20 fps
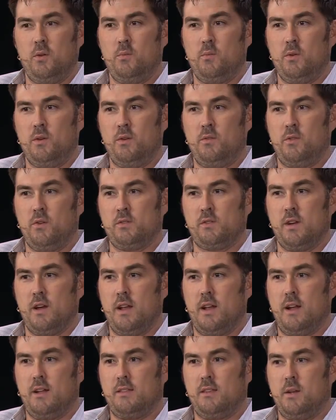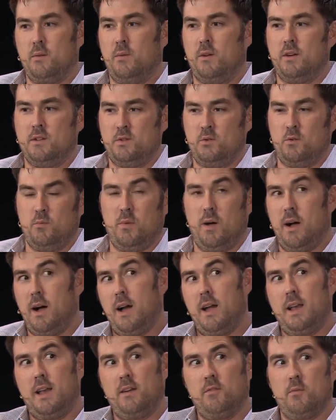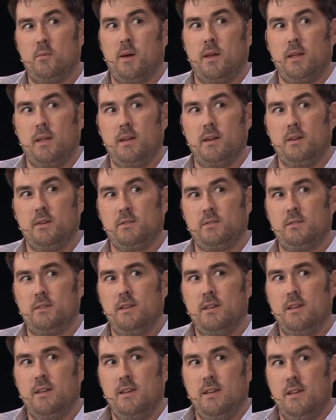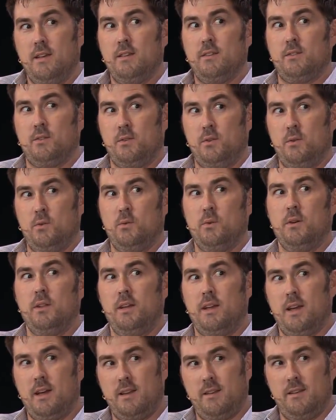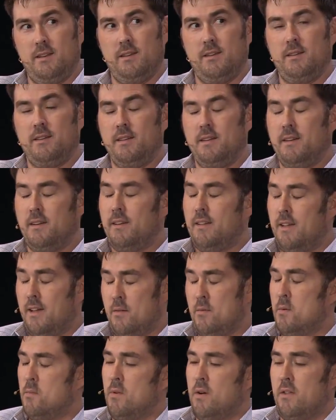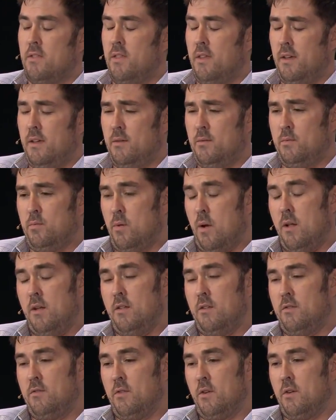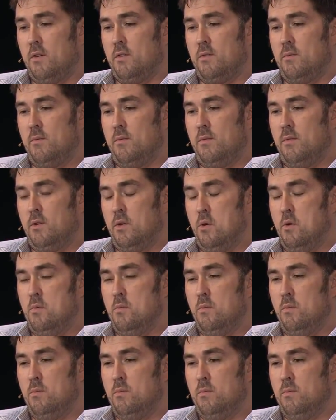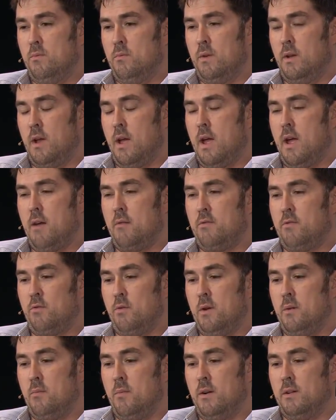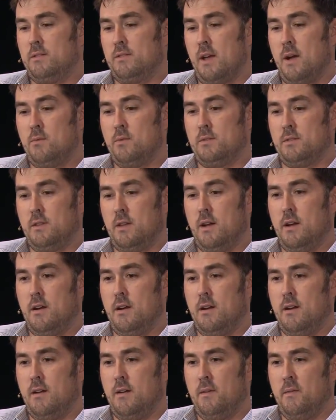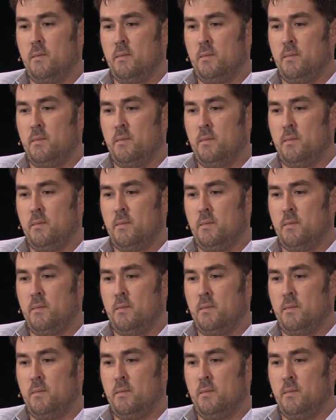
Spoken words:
him when you first got out there because you were behind everybody else. So you really had to. I remember, I think it was probably the first 2.5, 3 months I was there,